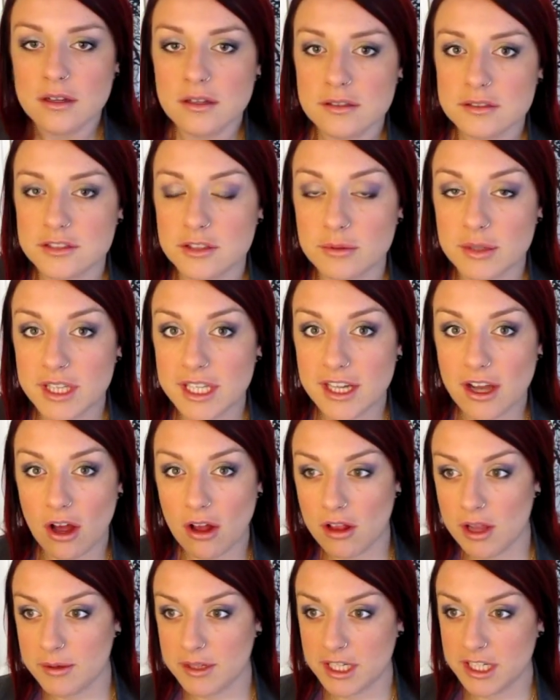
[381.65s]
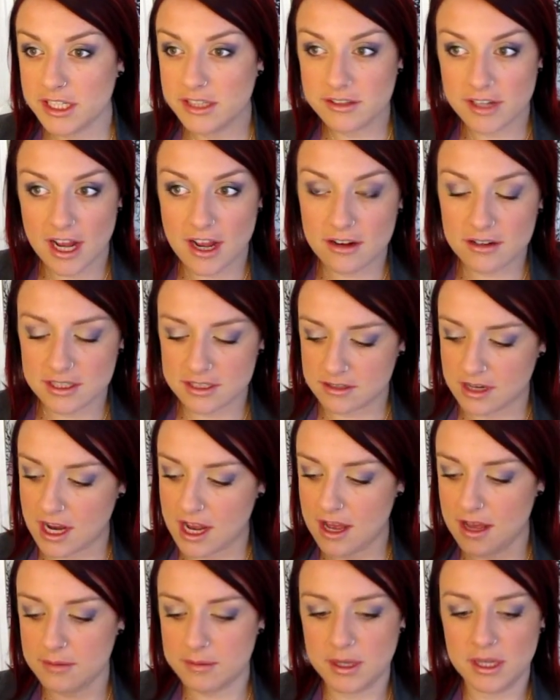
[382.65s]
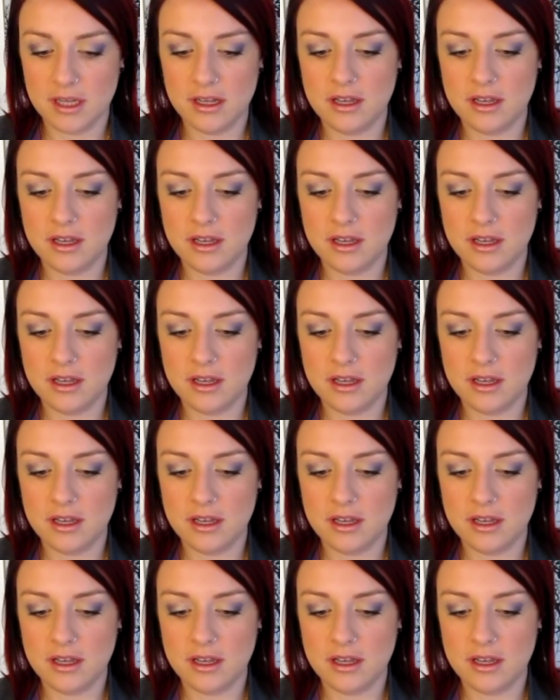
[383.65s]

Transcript: so really all I'm going to do now is grab,